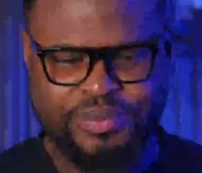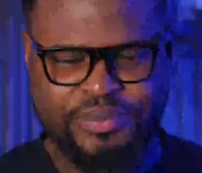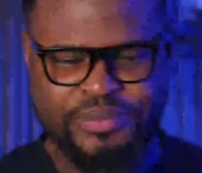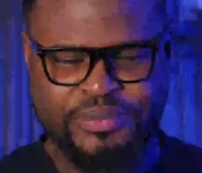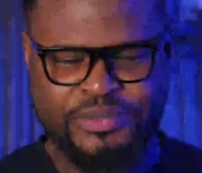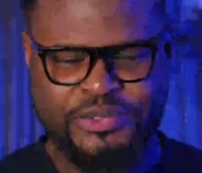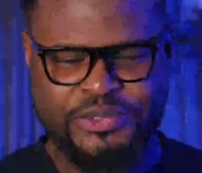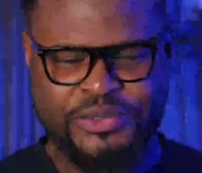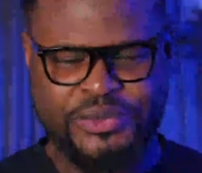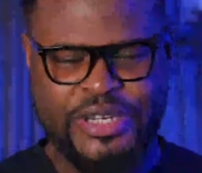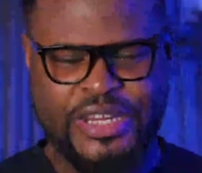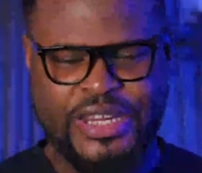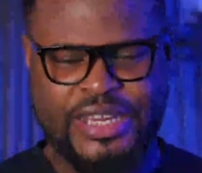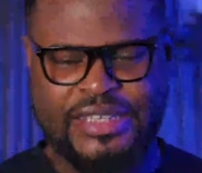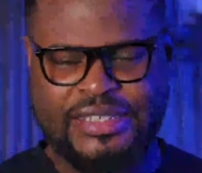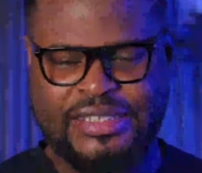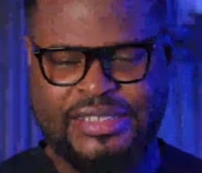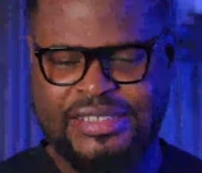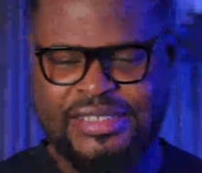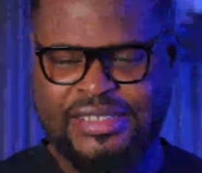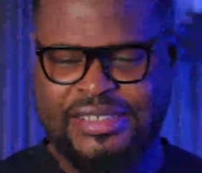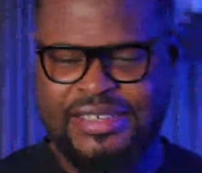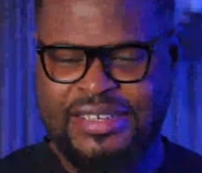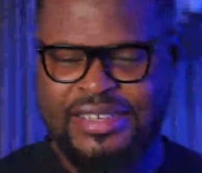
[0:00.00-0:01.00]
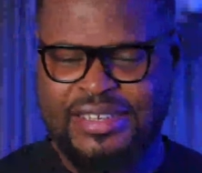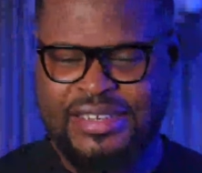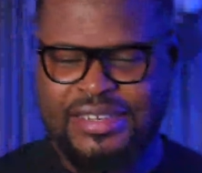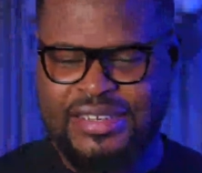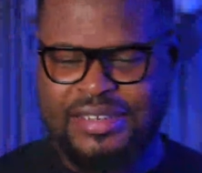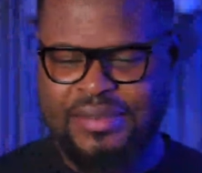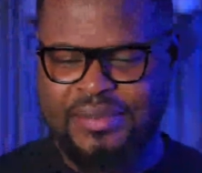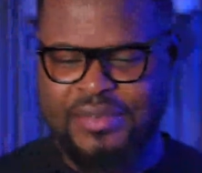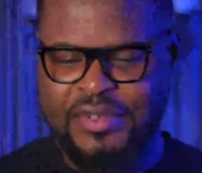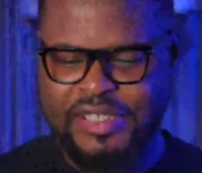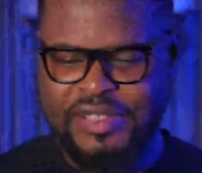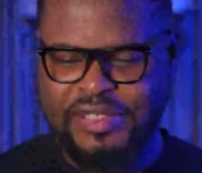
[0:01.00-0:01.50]
you tonight.
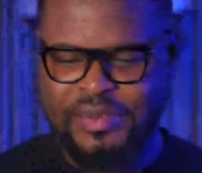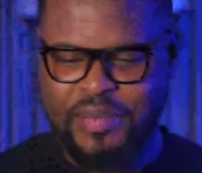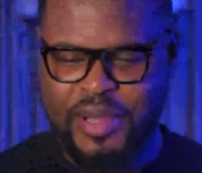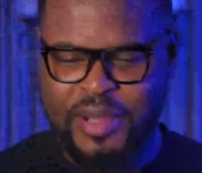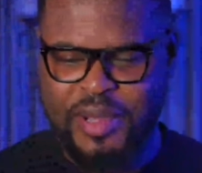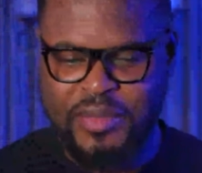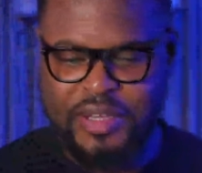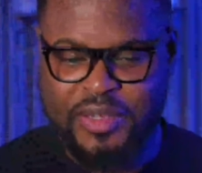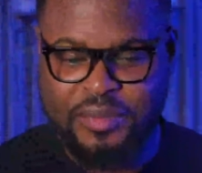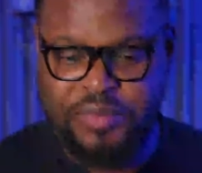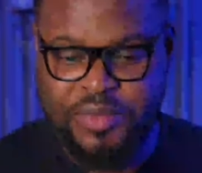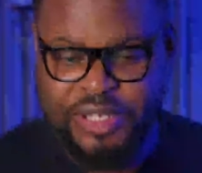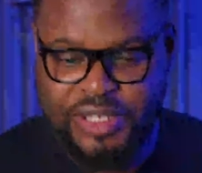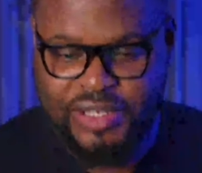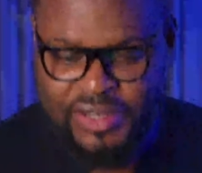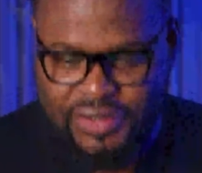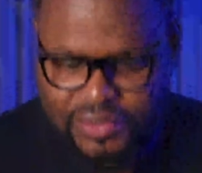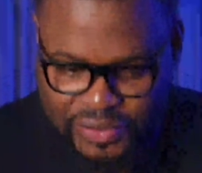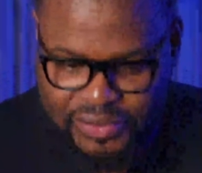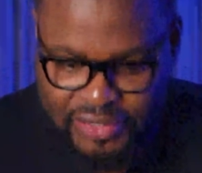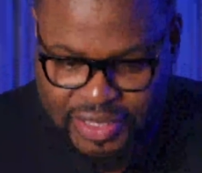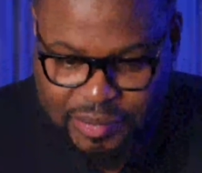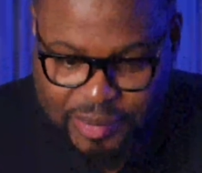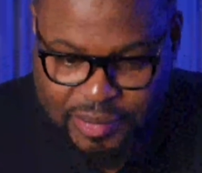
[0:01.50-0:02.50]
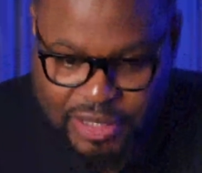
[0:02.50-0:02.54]
Please permit me